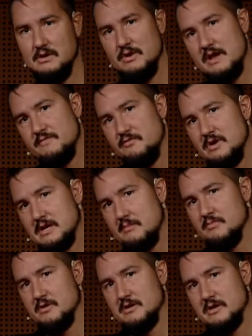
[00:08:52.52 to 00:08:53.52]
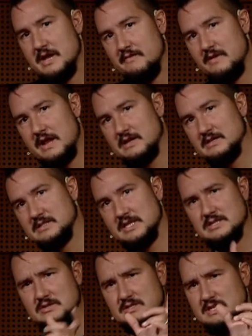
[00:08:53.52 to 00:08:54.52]
don't have a real number. They have like a
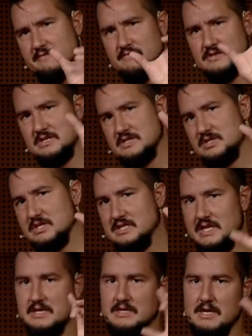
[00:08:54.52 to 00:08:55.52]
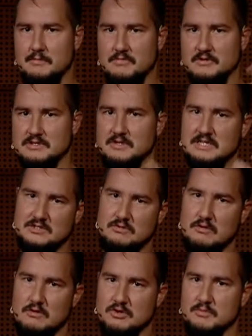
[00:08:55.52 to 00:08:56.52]
6- or 7-digit ticket number. So that's too long to